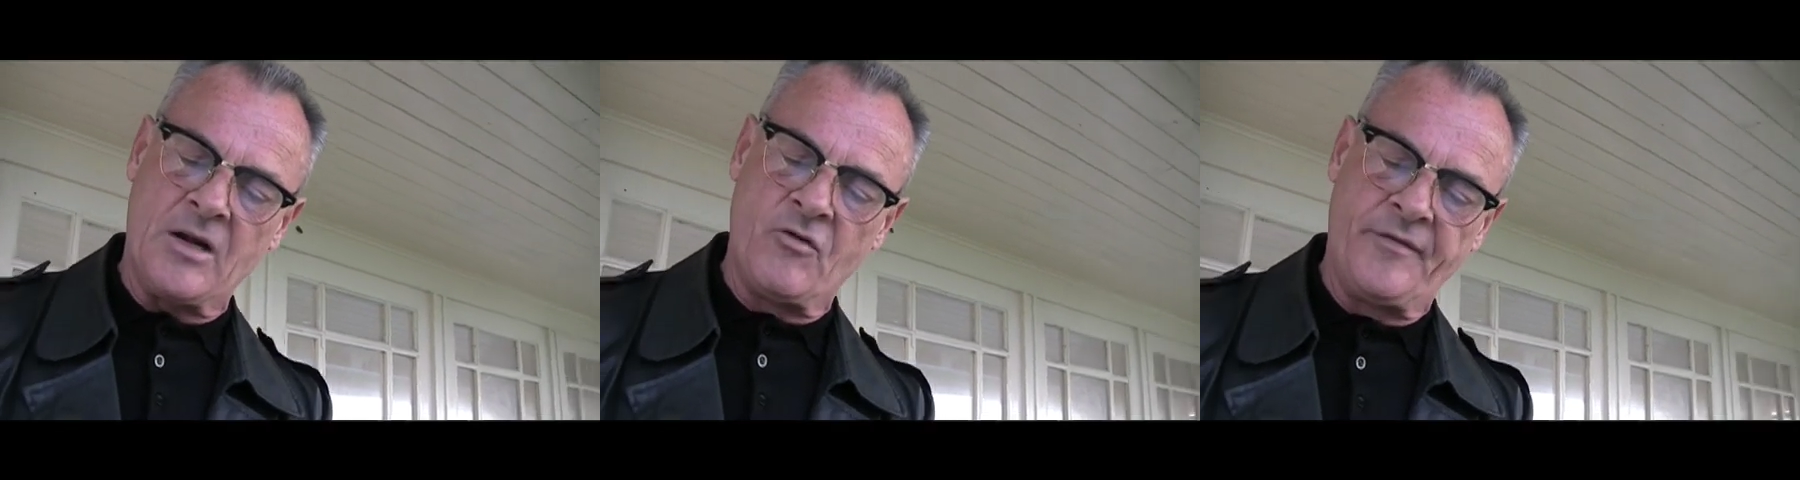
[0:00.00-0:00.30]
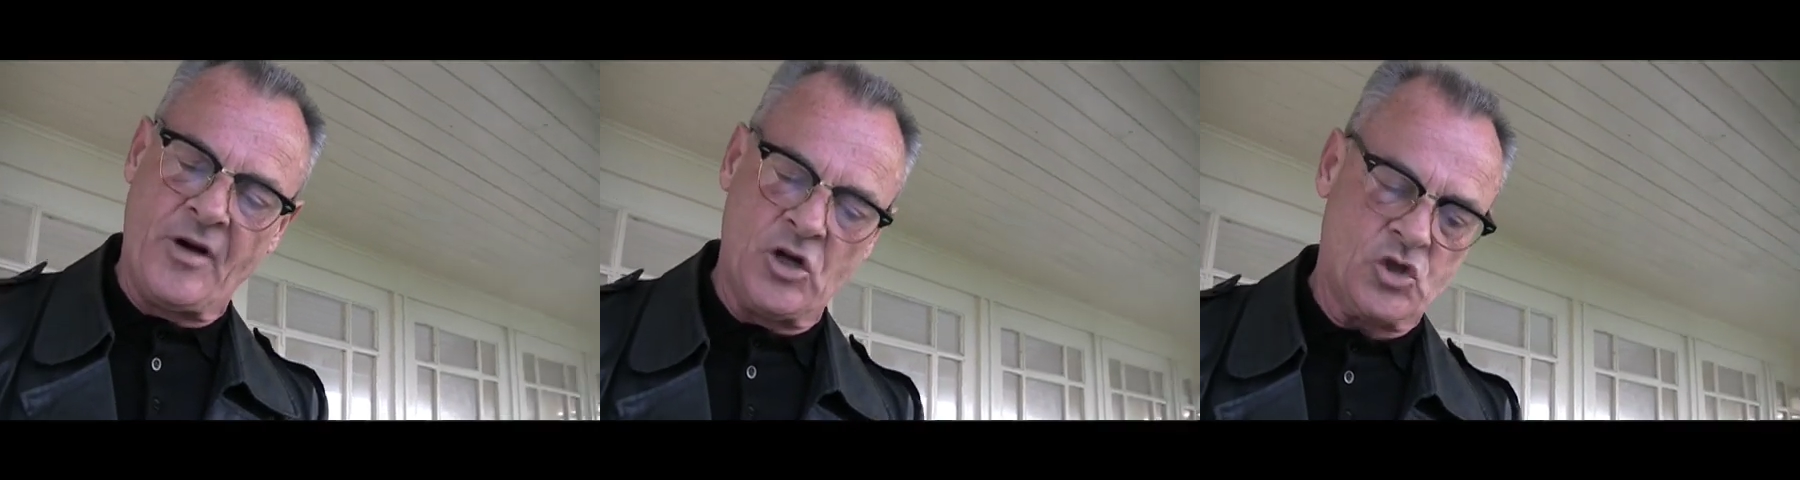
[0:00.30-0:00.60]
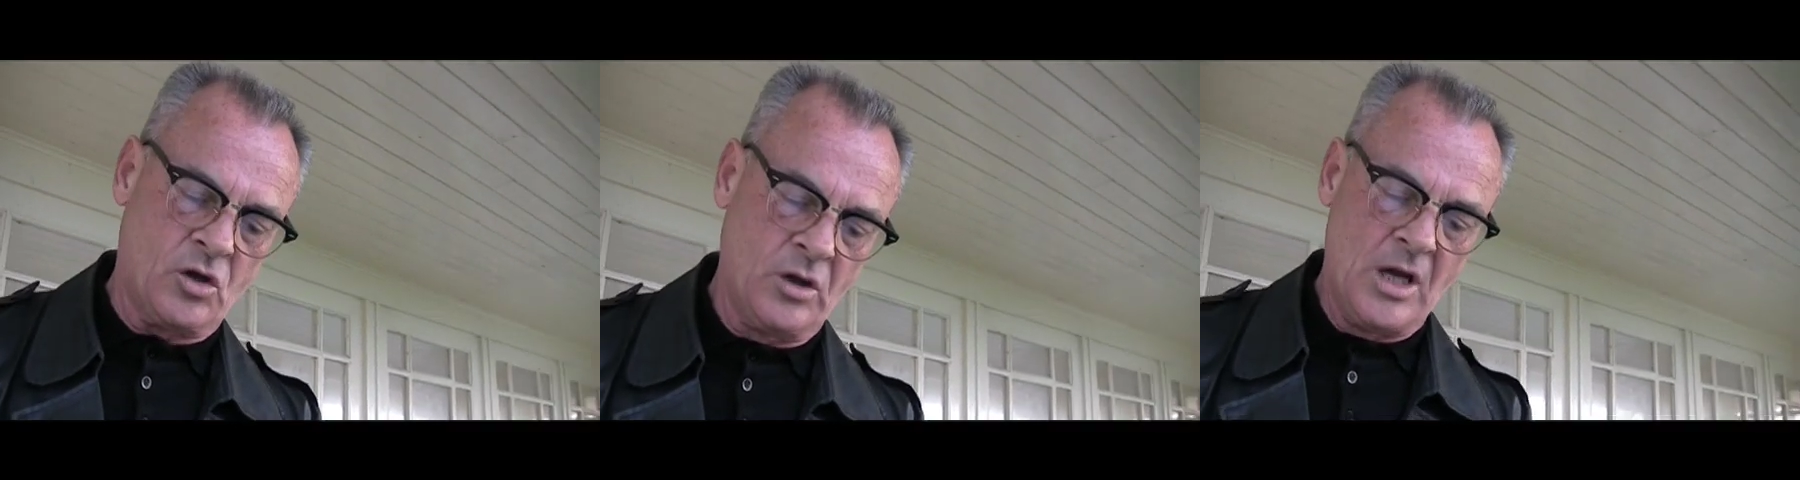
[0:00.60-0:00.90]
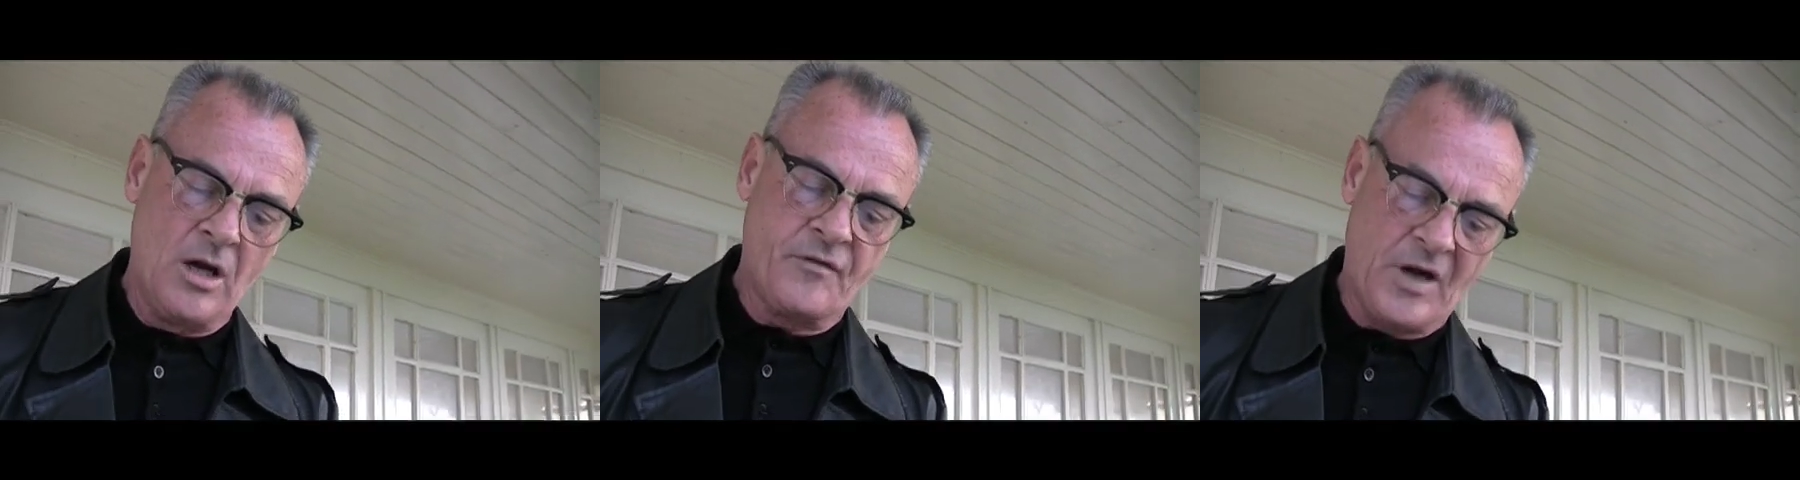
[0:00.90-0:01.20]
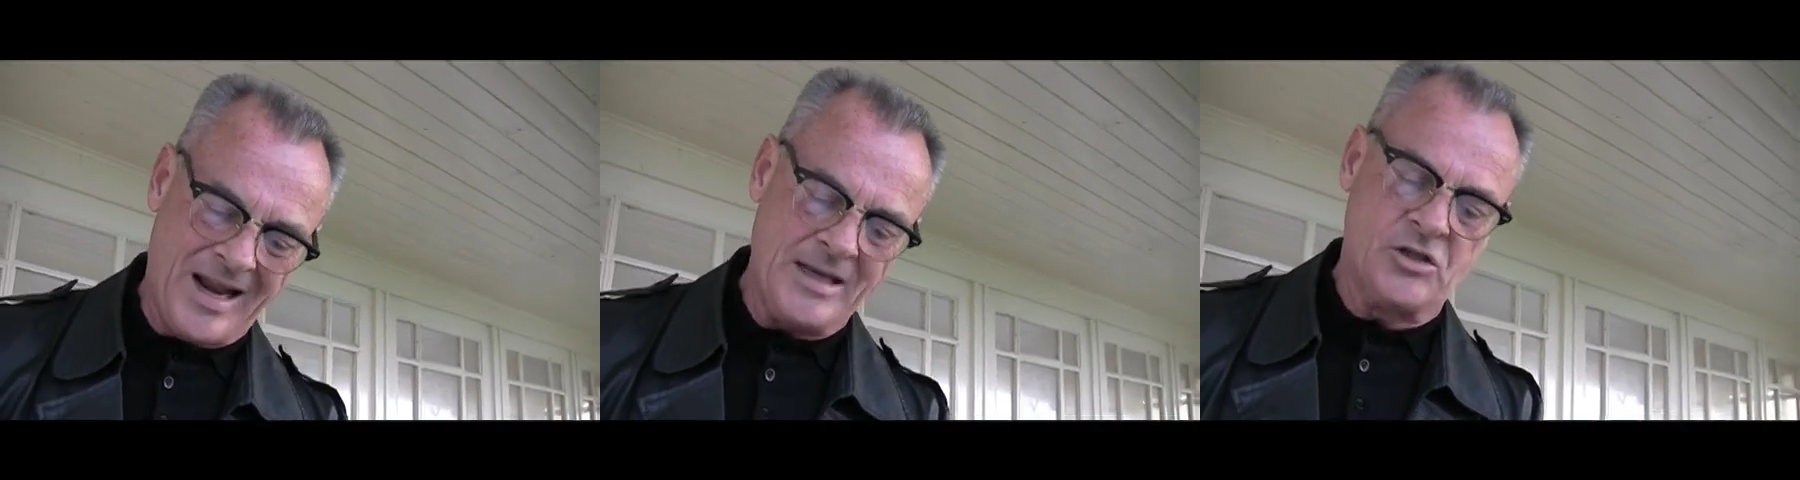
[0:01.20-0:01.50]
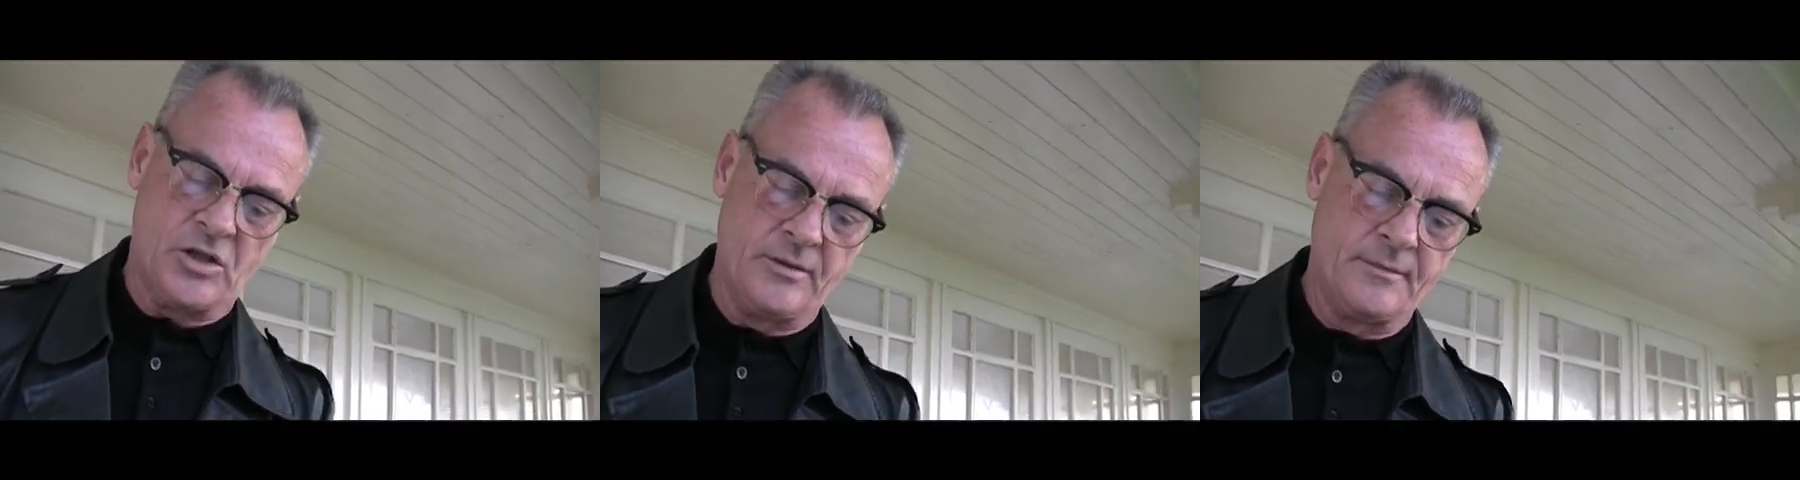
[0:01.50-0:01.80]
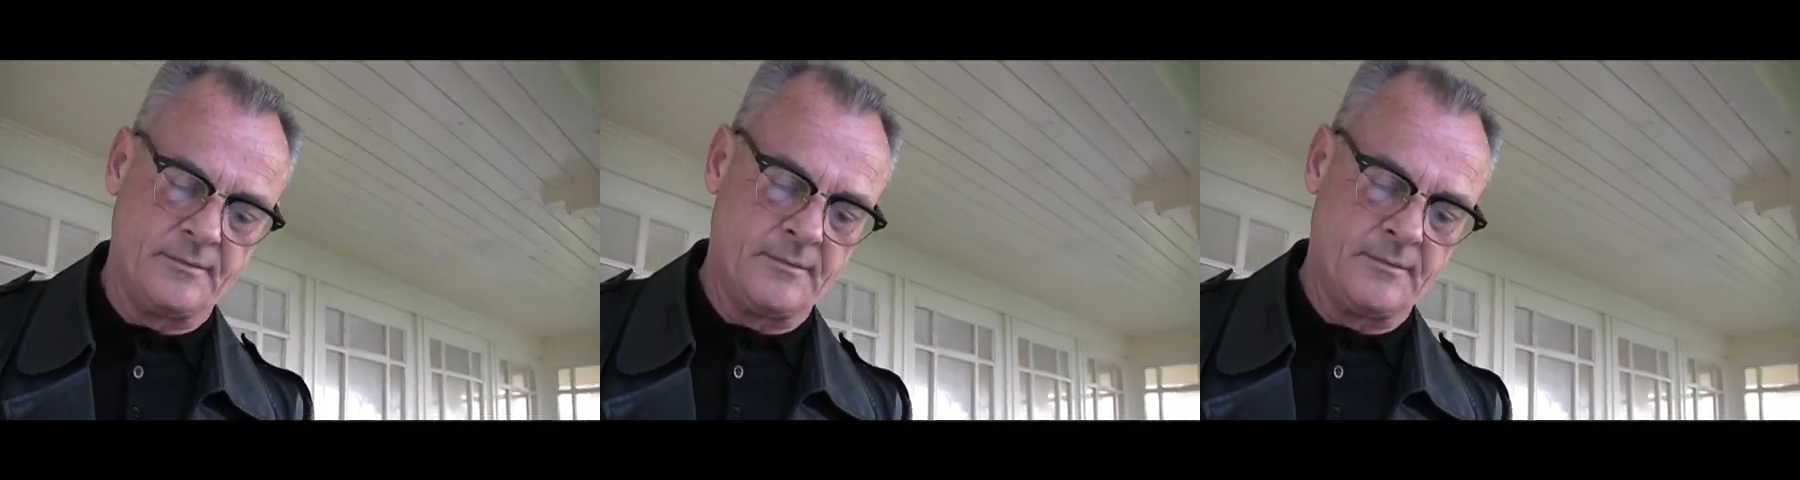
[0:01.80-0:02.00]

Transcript: the reversal of Clayton.